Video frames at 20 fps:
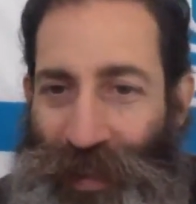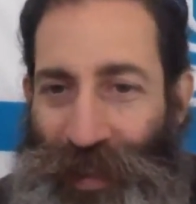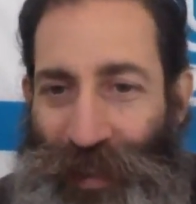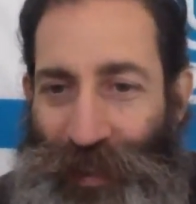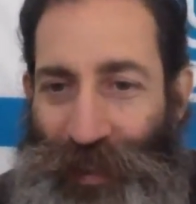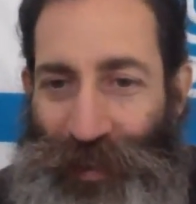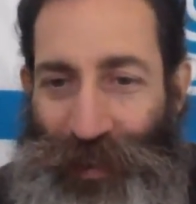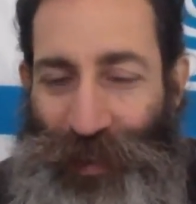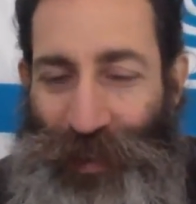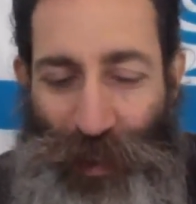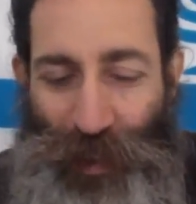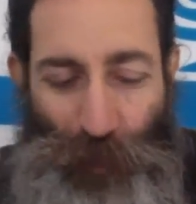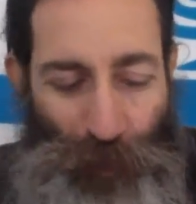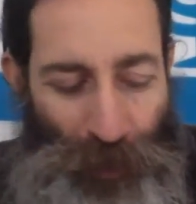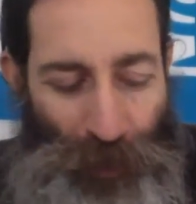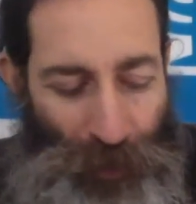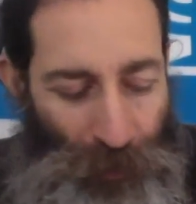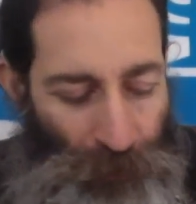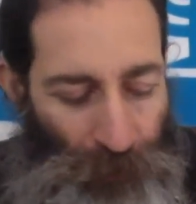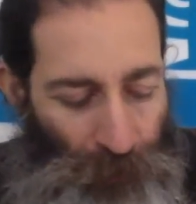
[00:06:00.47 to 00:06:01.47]
It looks good to
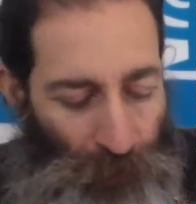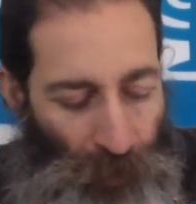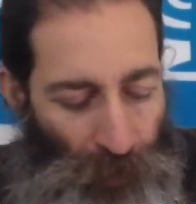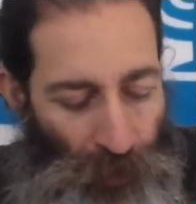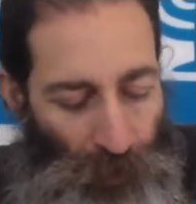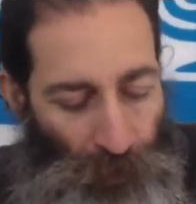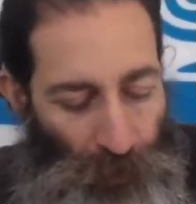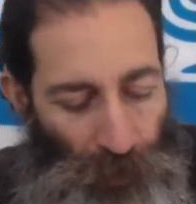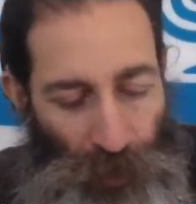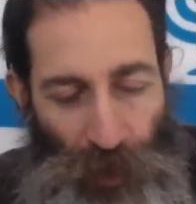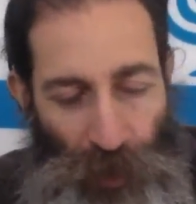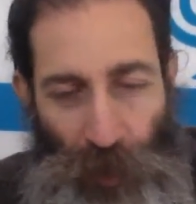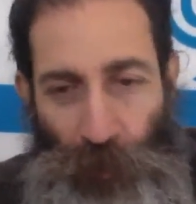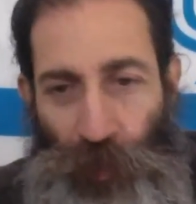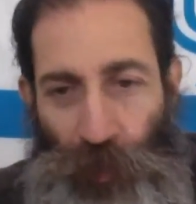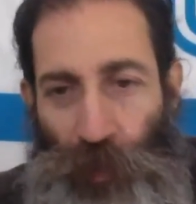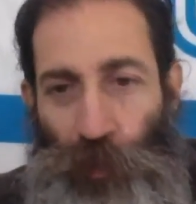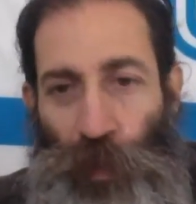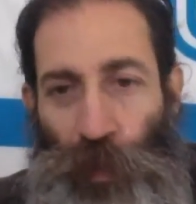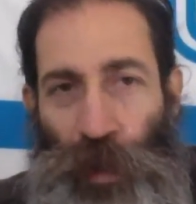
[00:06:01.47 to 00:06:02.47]
me. But Yahweh didn't want